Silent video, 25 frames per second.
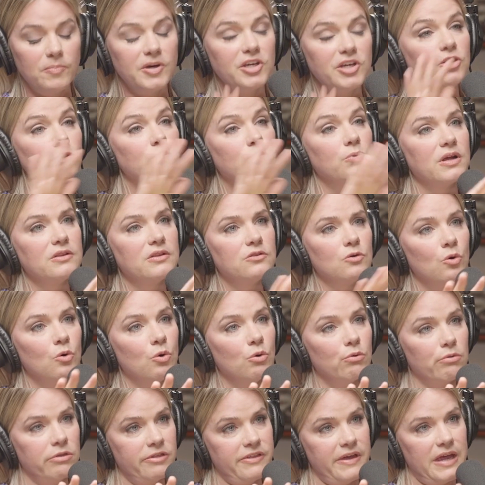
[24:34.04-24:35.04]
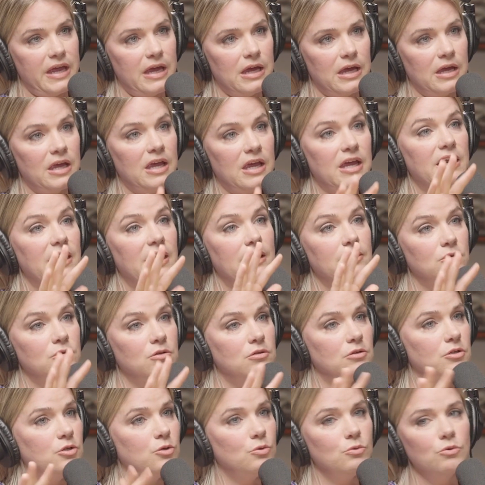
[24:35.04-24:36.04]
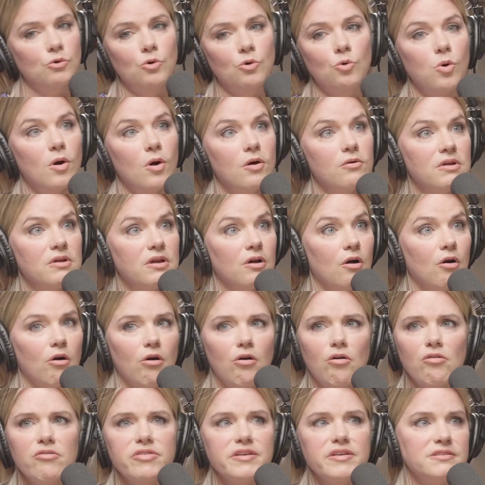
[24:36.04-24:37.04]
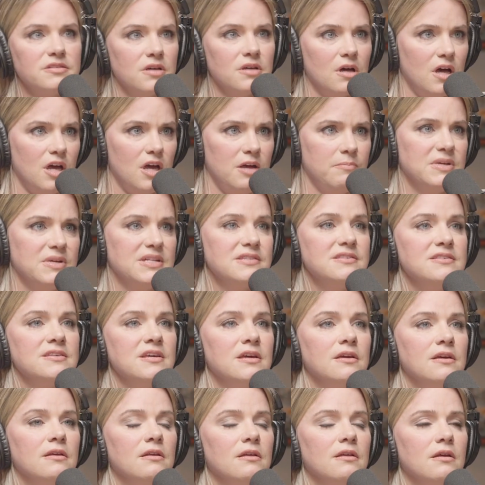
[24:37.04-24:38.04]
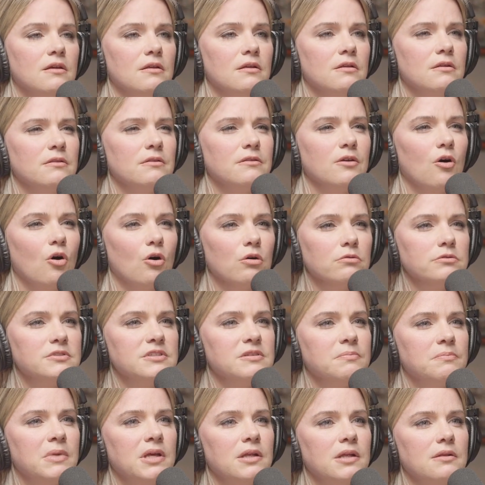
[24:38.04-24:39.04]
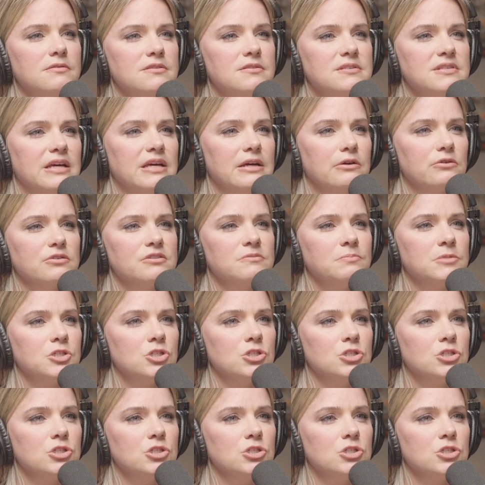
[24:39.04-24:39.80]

But you read the whole thing, and you quote it all the time. It's the ultimate sales